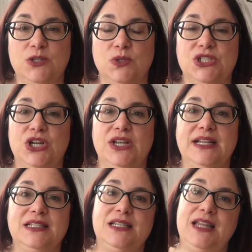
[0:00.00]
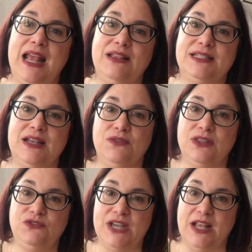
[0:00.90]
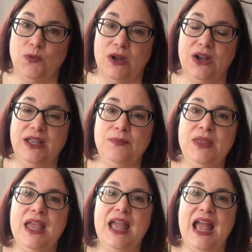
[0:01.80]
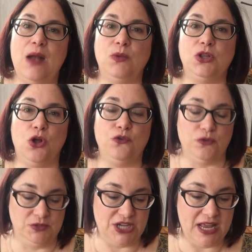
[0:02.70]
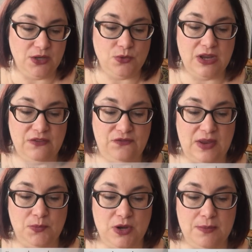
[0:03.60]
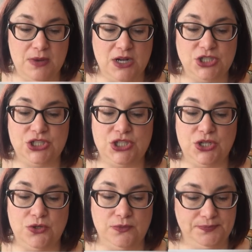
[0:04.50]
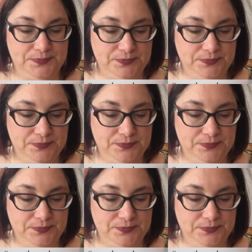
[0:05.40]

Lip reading: So we're starting it today, the 7th of January, and we'll go from January, February, March to,